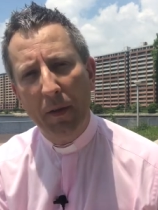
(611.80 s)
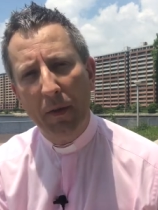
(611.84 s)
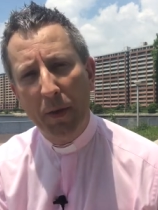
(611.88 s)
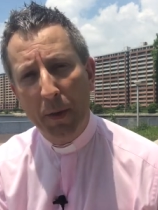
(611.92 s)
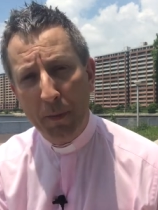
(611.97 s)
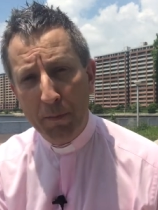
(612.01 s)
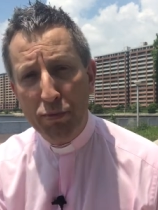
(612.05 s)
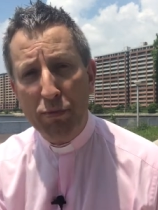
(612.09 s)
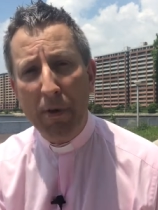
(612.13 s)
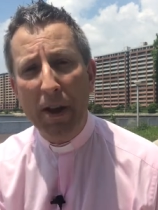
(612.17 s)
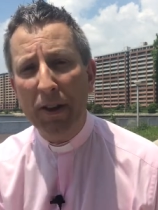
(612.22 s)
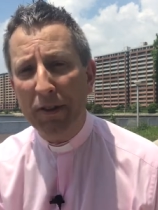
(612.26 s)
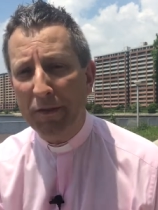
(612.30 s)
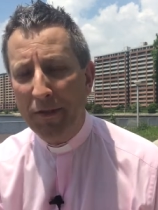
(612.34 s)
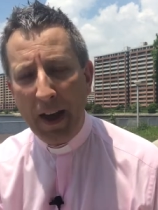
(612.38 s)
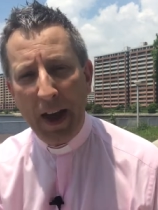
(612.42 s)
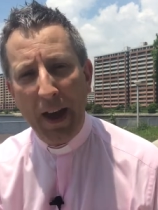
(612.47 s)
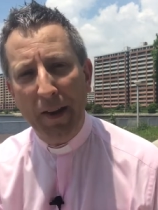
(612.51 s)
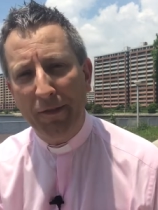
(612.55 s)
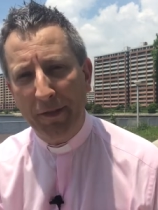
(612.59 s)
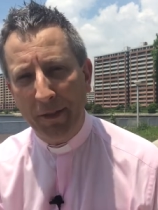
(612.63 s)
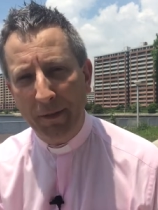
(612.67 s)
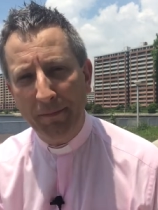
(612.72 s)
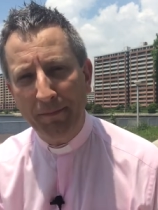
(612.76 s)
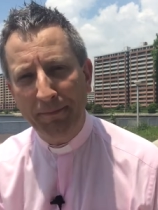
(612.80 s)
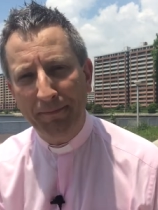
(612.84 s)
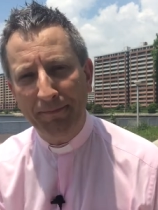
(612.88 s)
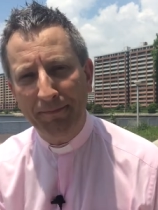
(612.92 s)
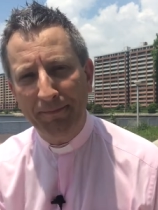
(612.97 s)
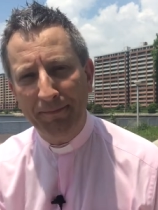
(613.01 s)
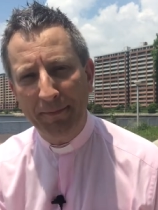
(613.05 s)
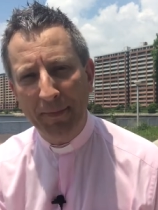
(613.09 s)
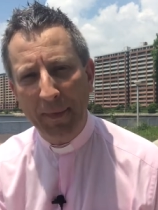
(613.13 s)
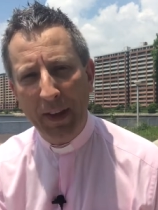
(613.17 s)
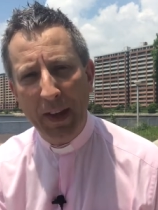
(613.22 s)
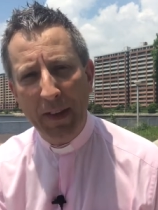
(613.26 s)
The bread of heaven
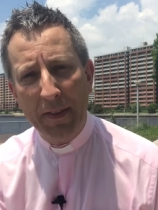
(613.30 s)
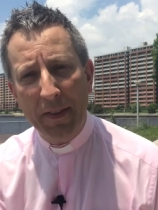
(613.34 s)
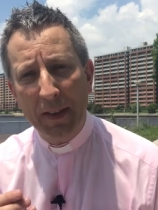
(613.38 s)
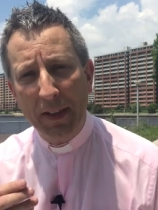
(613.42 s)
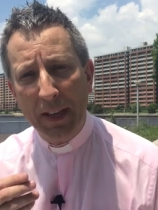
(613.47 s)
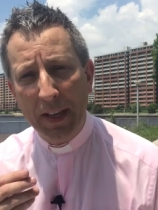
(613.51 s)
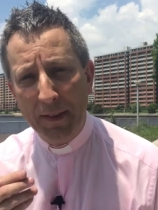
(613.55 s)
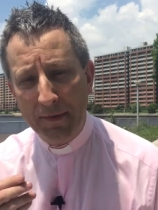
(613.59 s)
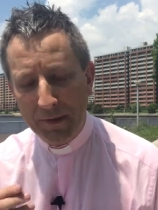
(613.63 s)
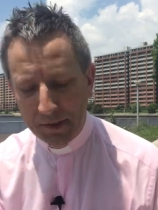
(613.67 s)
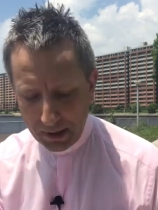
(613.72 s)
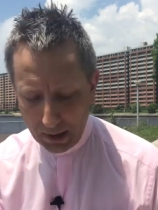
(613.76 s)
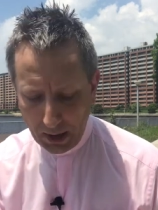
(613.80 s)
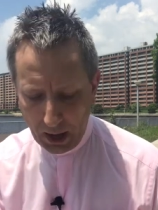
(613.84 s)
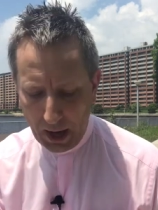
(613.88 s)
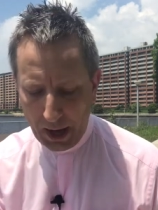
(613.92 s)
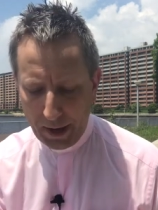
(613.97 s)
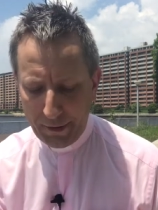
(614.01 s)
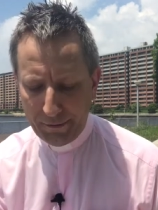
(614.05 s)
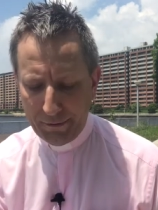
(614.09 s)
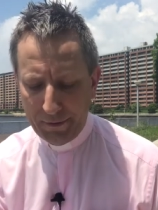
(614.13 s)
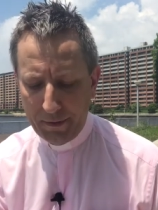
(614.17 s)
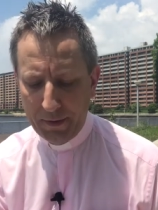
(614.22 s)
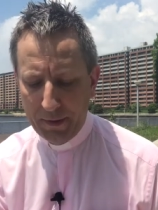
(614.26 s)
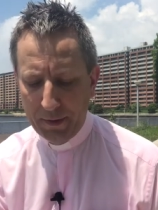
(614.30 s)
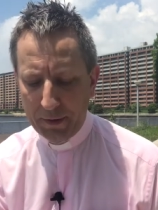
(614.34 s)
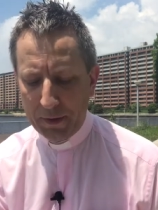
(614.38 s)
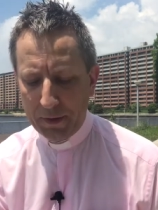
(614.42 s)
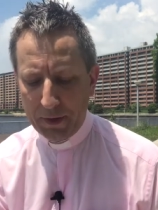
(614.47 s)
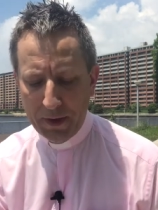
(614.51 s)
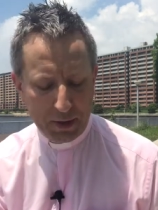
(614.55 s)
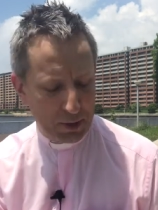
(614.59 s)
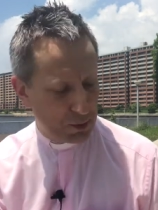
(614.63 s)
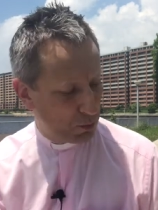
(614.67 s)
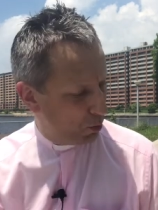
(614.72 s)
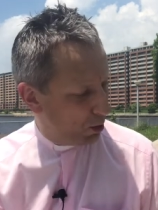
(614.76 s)
that gives life to
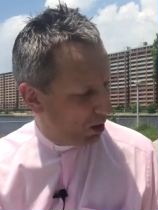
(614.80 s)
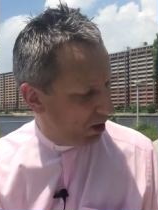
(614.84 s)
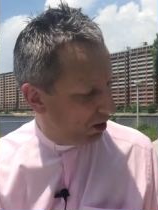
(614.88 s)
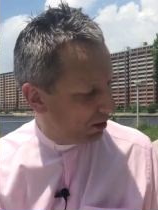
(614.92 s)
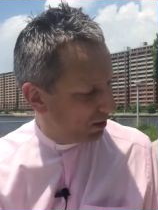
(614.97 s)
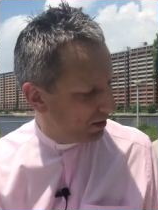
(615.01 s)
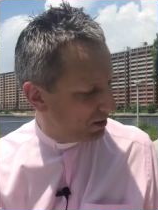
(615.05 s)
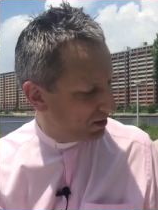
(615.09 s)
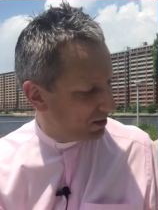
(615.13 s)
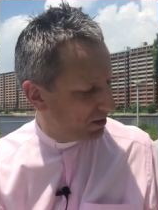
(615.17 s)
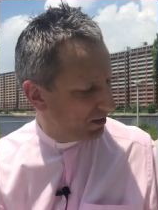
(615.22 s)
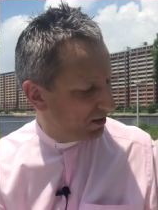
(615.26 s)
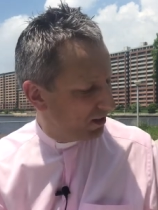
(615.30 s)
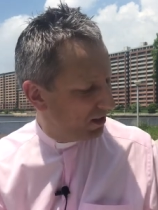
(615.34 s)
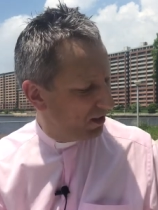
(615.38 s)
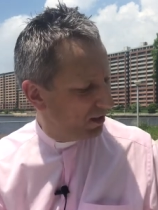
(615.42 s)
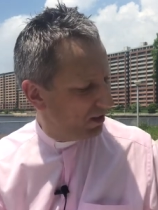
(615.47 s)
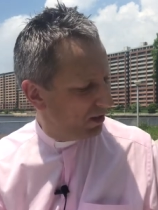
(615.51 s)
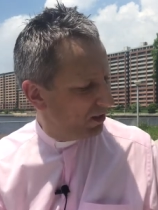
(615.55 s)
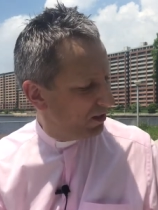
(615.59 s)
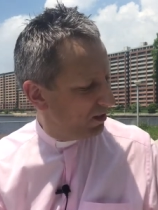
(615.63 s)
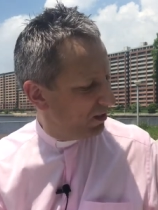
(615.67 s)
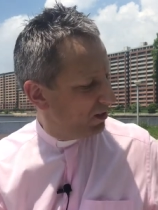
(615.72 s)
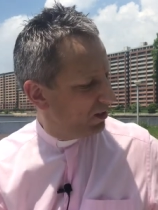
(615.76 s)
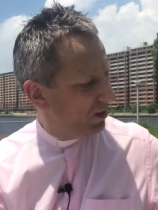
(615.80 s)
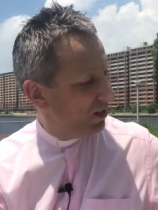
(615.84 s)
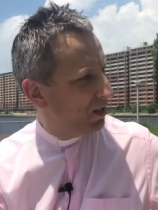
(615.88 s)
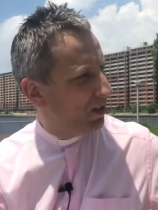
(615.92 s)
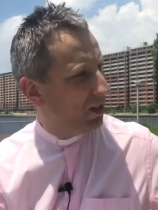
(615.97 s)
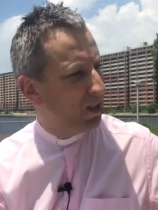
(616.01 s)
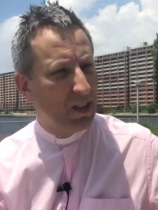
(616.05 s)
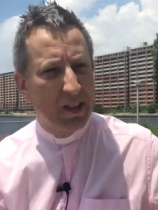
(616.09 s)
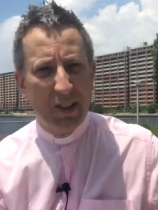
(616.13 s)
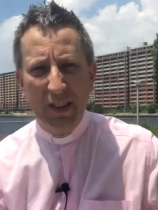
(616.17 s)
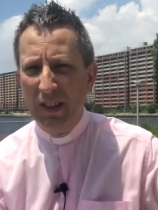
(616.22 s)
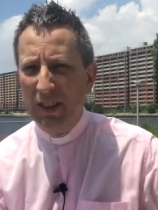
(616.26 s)
this world is
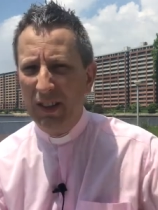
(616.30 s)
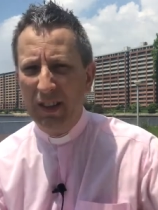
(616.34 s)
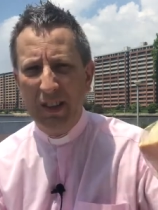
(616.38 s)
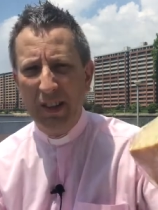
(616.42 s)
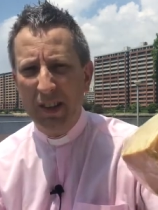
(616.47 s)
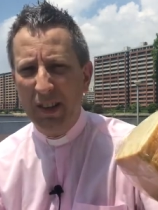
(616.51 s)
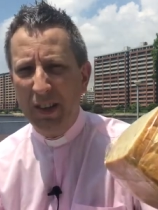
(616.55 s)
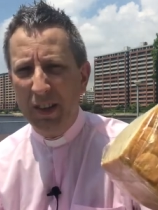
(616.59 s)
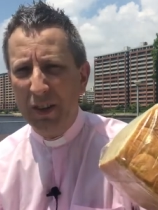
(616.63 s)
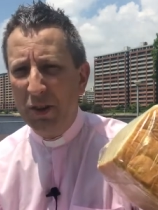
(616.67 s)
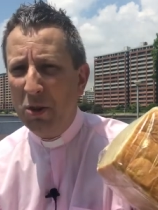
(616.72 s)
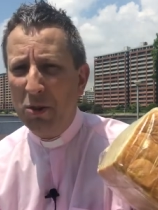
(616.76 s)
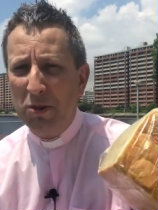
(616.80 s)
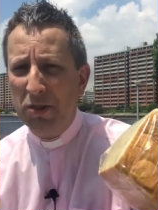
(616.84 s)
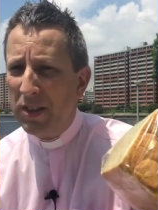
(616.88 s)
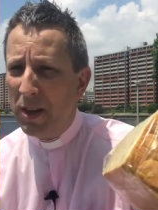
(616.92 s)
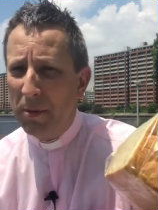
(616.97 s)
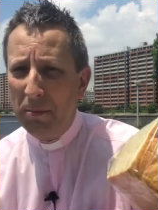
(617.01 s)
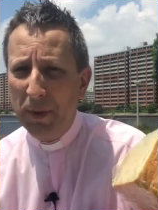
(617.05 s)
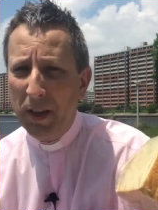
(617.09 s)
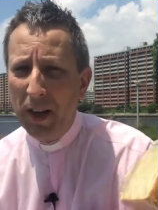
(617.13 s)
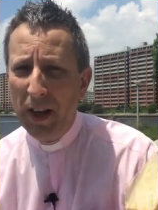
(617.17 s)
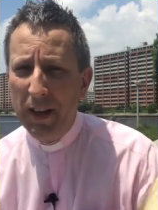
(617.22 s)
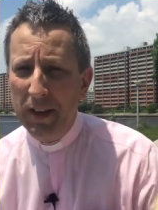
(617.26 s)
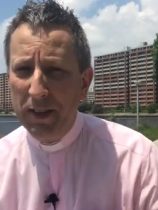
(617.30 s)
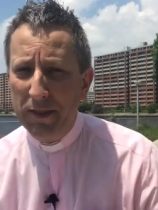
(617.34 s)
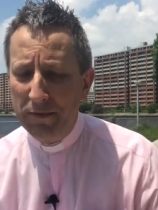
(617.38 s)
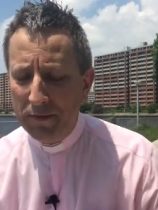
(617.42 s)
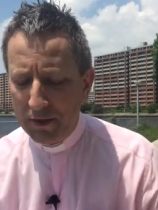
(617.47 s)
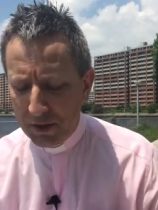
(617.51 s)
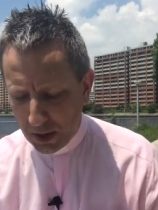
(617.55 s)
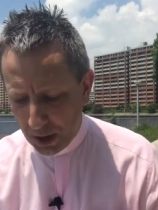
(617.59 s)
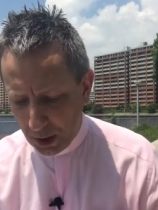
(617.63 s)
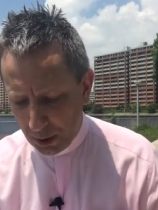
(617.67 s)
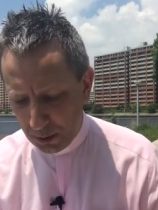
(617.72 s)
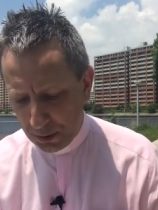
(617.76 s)
not some kind of
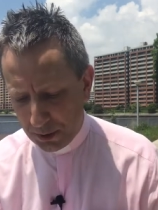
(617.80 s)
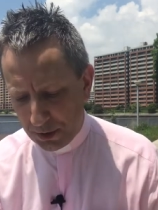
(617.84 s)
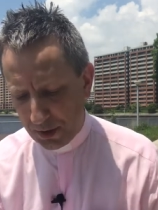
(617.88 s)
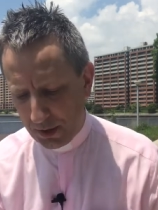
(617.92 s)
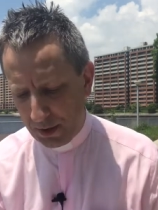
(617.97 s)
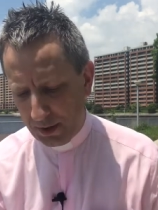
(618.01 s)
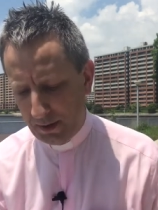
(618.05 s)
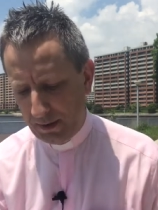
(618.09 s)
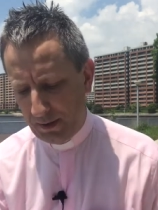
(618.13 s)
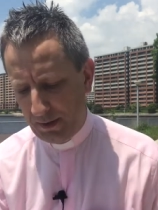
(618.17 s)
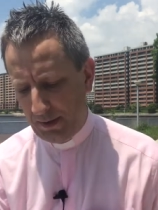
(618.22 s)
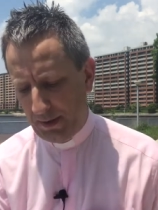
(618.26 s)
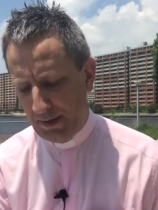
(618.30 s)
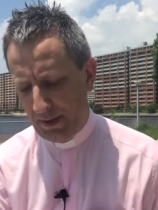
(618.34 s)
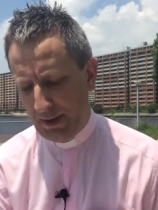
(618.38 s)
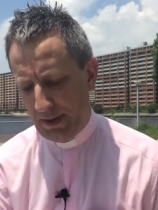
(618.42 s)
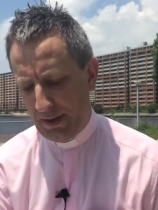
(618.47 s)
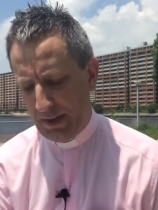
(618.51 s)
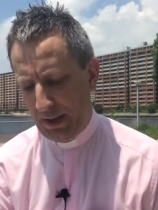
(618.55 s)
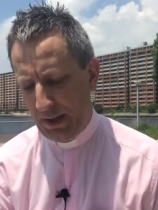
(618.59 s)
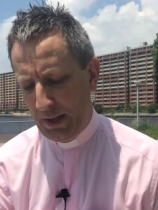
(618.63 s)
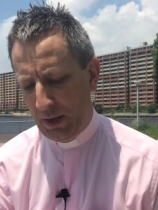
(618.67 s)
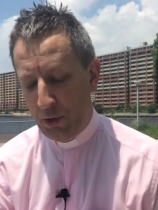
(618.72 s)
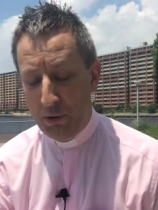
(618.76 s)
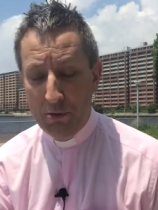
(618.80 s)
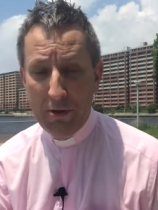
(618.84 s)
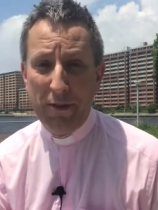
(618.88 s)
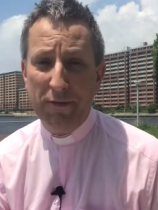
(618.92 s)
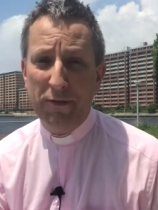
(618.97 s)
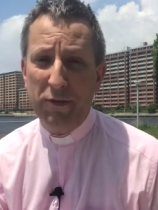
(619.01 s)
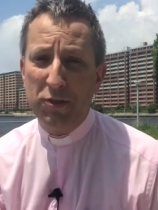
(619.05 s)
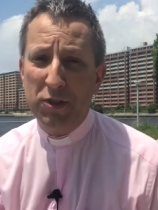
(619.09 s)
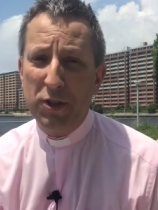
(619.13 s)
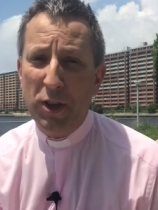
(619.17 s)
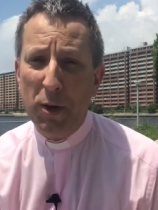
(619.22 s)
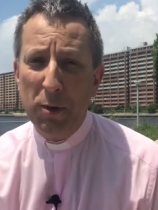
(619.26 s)
toast, or
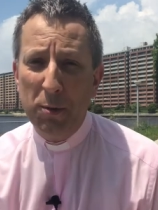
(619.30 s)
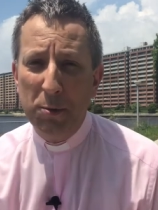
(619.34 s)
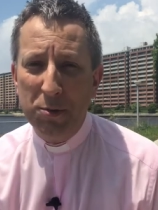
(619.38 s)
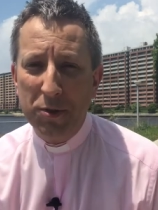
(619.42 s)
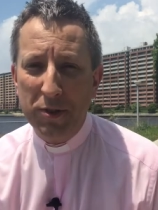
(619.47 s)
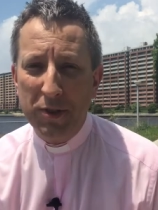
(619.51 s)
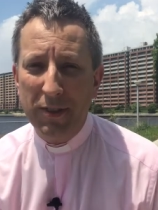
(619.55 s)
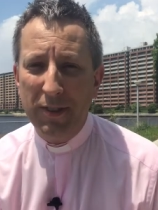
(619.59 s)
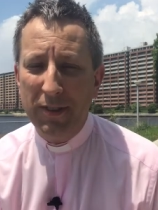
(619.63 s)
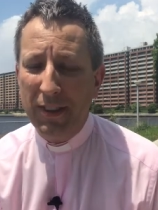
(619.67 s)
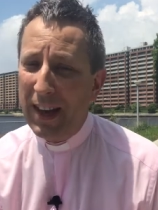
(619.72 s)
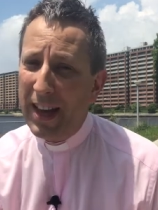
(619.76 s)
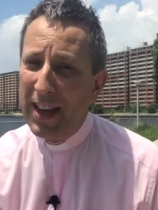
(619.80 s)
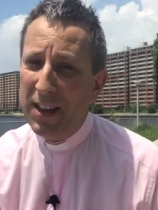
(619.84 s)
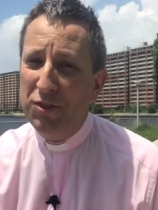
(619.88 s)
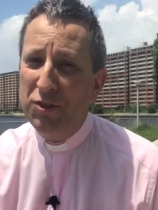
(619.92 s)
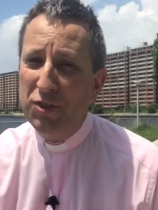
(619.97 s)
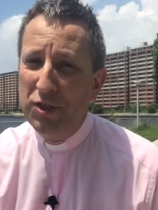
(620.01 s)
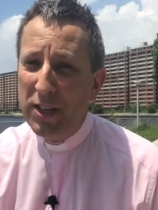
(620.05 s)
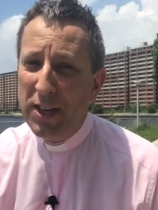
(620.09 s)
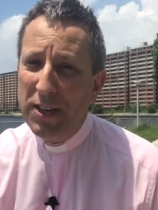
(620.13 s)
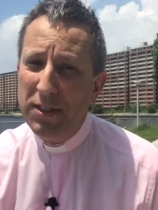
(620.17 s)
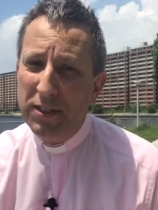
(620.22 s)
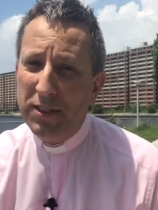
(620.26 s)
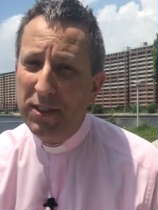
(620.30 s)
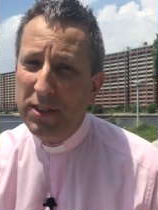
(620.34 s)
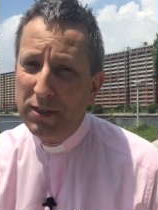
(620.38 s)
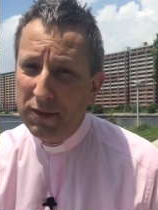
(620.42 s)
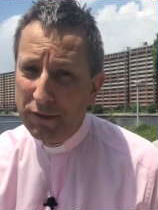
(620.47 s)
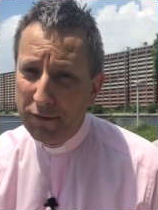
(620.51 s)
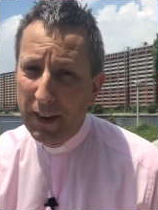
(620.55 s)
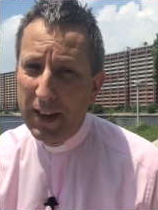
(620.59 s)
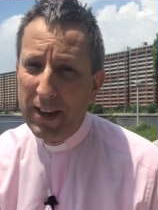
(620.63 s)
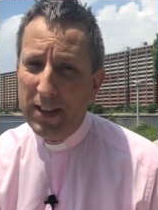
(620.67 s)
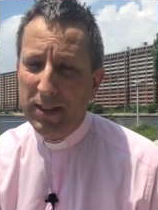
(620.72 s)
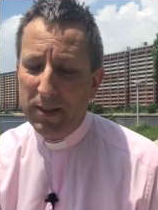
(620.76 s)
even toast that has Jesus'
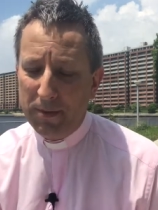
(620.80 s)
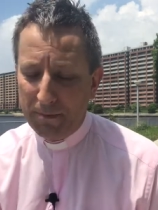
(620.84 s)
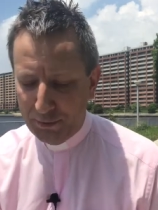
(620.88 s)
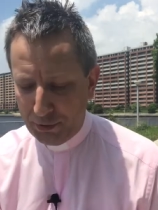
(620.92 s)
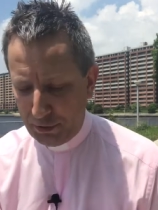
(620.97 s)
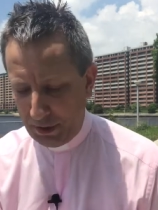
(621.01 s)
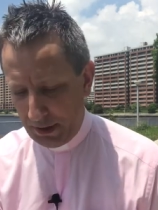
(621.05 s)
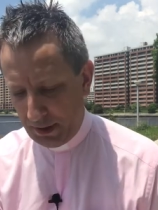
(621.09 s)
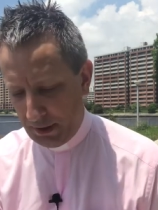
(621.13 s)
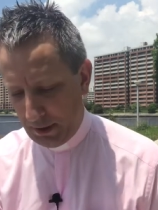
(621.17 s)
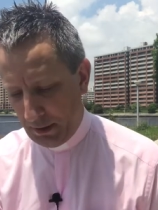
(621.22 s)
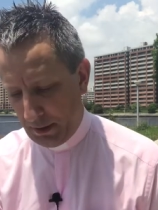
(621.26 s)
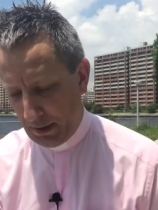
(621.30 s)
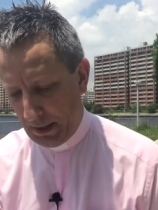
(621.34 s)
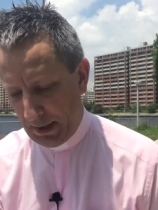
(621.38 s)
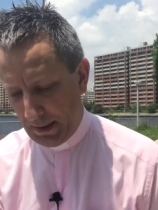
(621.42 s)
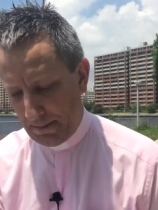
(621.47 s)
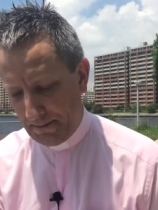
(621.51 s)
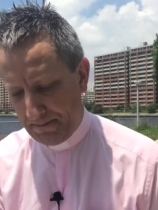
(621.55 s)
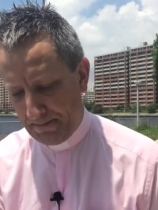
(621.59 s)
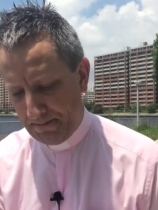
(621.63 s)
face imprinted on it.